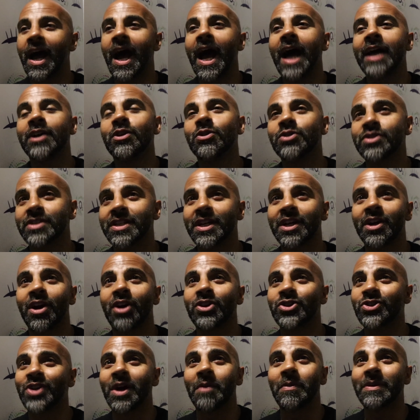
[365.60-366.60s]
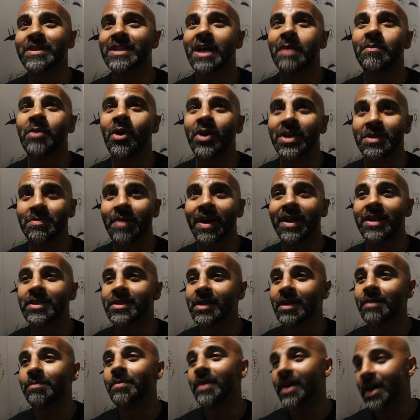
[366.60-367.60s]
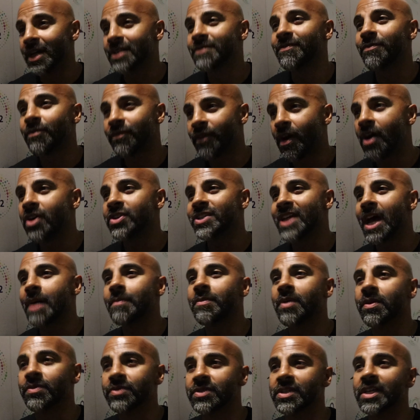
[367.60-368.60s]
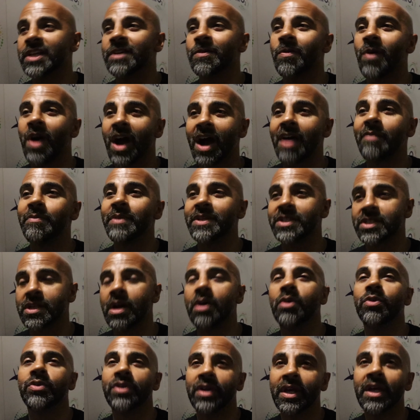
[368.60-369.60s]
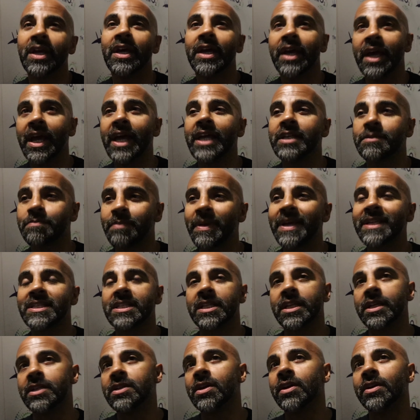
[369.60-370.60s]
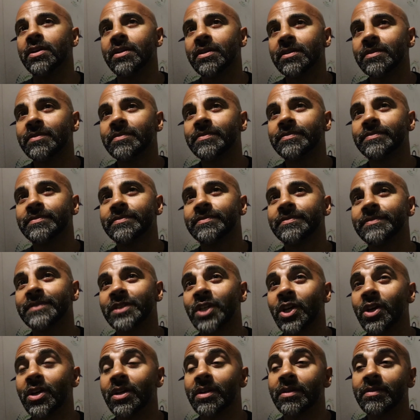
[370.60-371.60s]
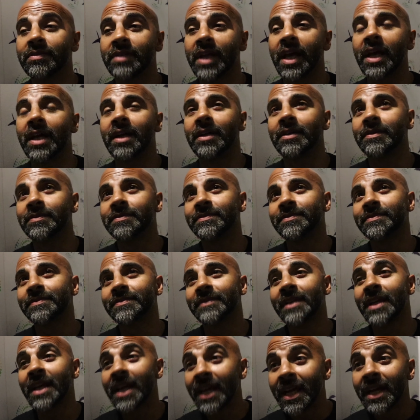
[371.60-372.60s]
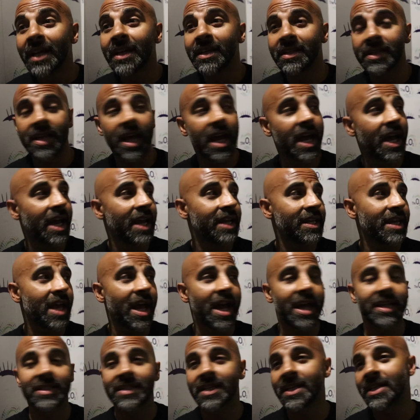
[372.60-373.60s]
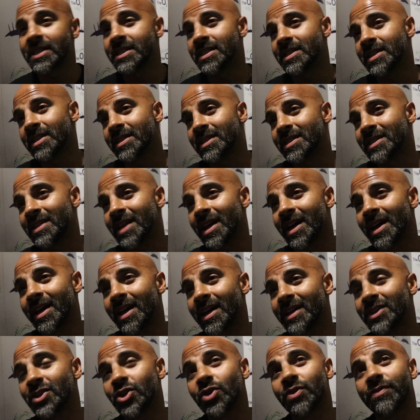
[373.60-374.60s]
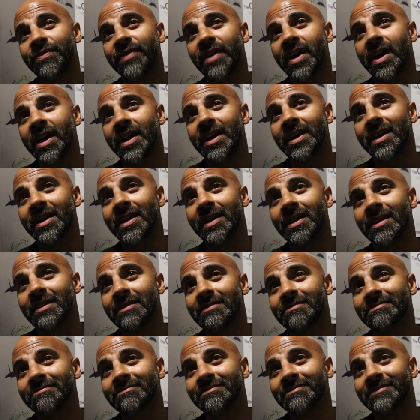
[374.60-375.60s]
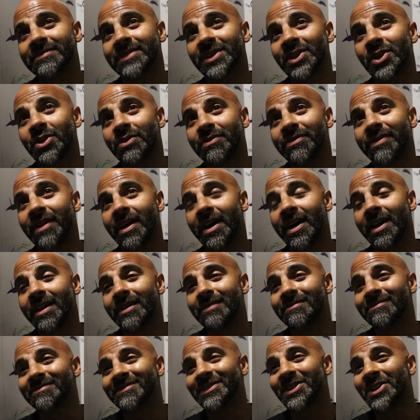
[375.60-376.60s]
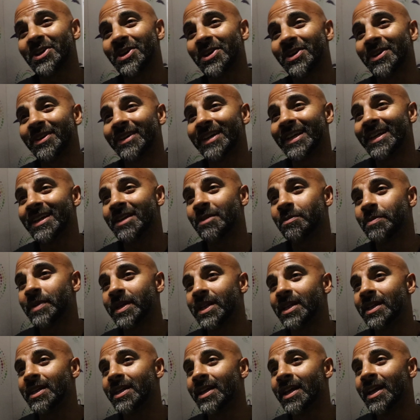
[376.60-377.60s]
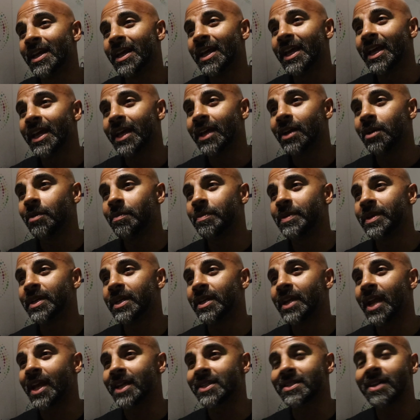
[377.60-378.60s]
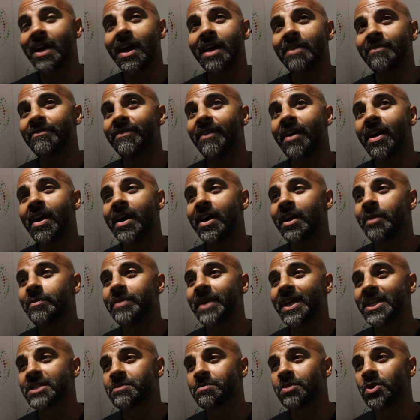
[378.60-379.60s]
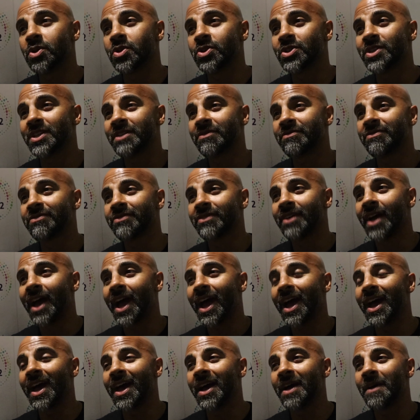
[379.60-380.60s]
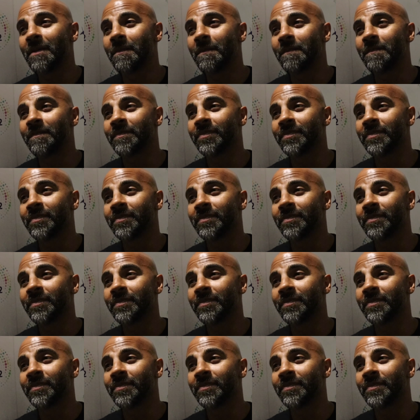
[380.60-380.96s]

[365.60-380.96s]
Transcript: I don't see a contract because I'm not his manager, but as far as I'm concerned, what I've been told, it's basically done. So, well, yeah. Great news. Yeah, yeah, it is. It's, uh, it's a good fight, isn't it? It's Very good, good fight. fight. So it'll be it'll be an exciting fight. It'll be explosive. Um,